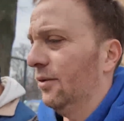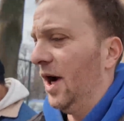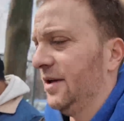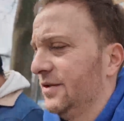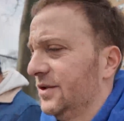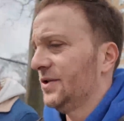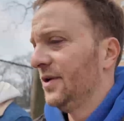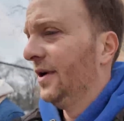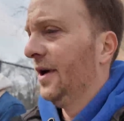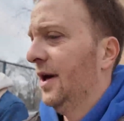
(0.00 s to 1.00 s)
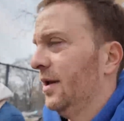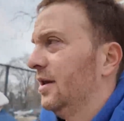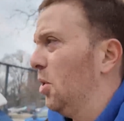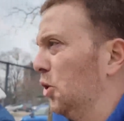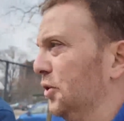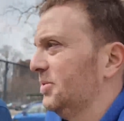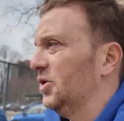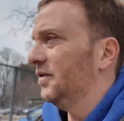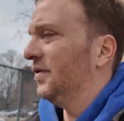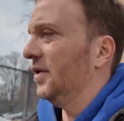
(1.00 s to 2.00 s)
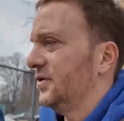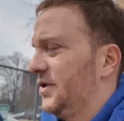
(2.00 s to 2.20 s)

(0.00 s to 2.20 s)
runs The Bold and the Beautiful.